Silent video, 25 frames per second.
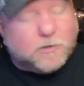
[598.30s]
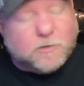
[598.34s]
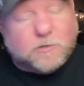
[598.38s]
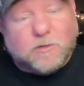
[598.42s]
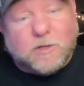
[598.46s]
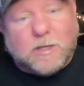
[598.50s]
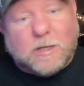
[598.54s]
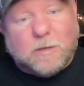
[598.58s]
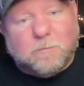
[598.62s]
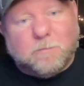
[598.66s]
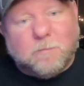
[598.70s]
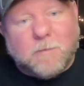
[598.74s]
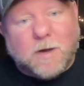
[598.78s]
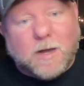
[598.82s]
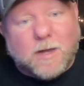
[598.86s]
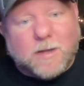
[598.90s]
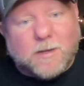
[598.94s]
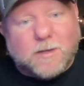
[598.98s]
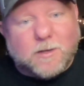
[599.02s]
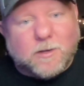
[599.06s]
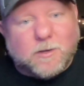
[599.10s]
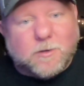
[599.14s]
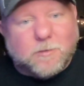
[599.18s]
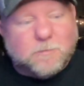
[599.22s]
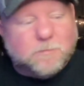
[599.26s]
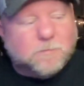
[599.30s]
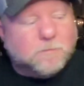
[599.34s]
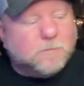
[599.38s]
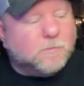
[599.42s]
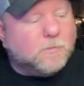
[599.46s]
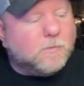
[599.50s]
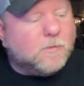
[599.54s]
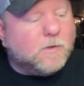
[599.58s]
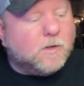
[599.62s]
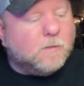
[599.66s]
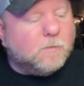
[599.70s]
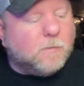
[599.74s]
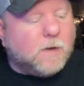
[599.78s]
to keep my
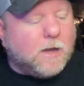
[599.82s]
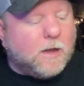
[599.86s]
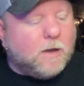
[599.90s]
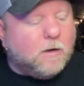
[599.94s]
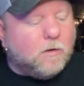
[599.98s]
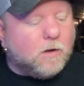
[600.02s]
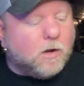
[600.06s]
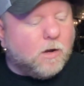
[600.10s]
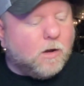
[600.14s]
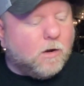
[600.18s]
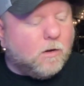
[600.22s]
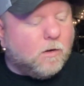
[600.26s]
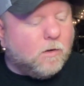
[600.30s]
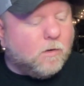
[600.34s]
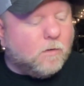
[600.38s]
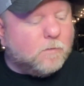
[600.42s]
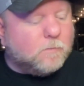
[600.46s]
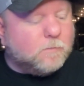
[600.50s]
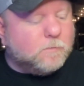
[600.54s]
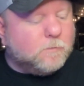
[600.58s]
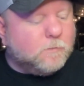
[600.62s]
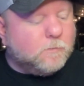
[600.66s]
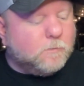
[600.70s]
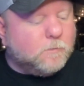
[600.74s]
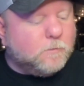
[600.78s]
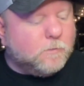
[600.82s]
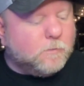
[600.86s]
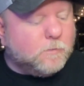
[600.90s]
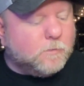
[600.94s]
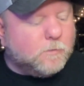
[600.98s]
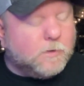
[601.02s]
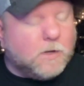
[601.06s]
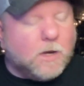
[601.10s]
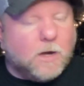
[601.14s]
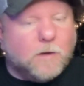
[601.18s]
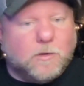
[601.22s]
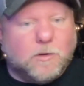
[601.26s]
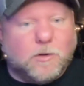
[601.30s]
my alcohol
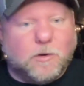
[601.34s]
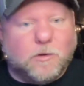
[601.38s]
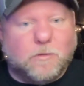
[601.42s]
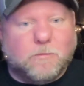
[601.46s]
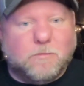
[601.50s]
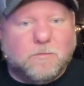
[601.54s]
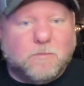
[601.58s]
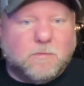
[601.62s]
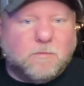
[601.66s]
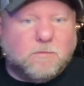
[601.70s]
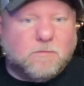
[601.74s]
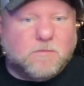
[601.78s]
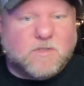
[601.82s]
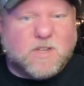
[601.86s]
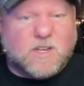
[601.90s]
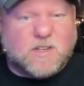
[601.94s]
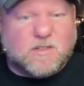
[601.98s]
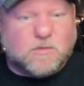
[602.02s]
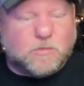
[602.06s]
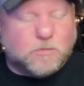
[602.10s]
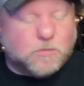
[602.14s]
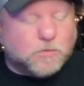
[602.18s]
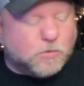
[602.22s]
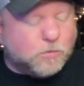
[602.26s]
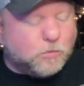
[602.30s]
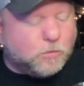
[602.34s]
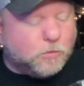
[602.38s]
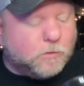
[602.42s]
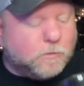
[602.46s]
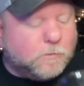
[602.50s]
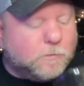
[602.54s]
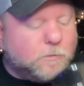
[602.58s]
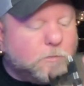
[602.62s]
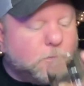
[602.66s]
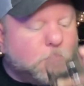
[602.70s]
down here. Stays a little cooler.